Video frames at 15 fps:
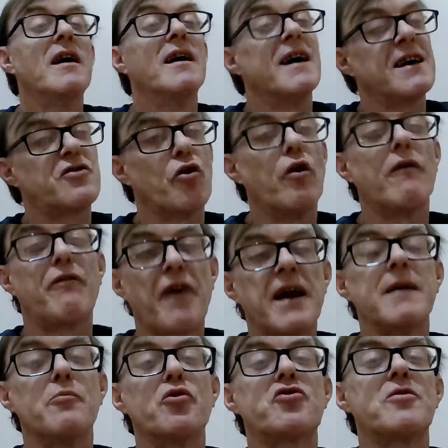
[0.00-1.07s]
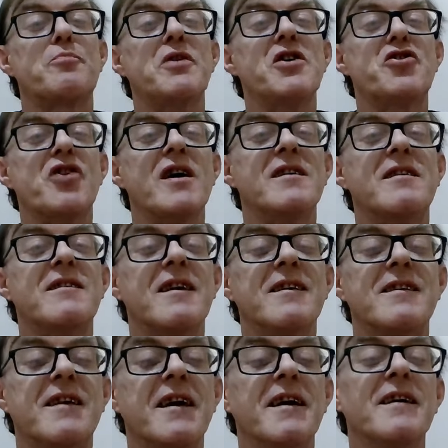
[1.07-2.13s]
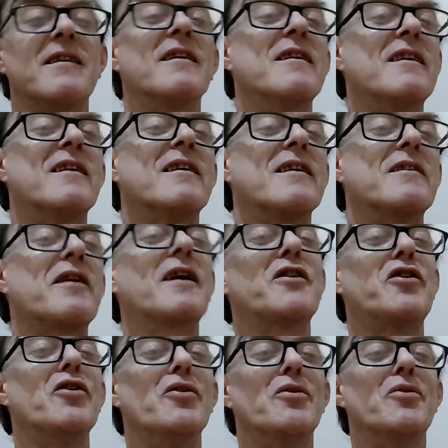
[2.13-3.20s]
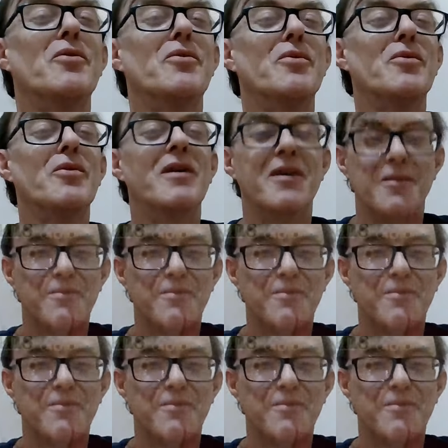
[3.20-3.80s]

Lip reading: It's all very much appreciated indeed. Thank you.